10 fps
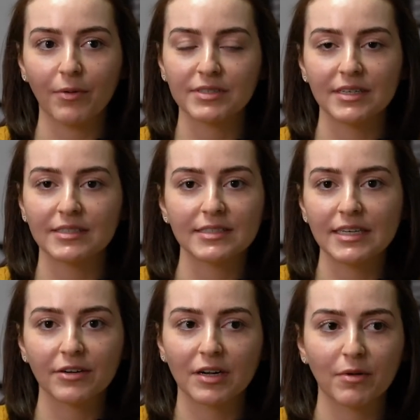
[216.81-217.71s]
I wasn't in
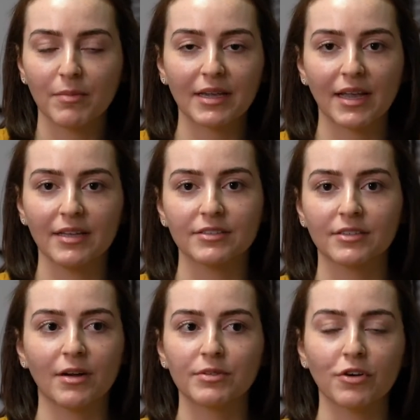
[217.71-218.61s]
secret about my
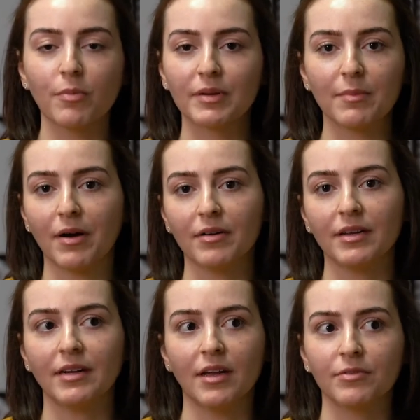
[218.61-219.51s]
cancer. I was open about
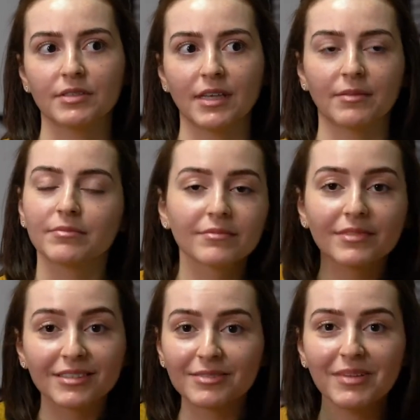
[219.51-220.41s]
it, and I was like,
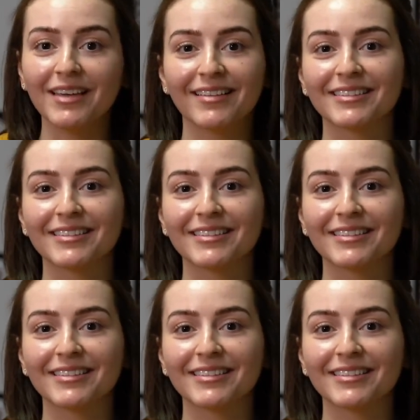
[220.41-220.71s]
this is me.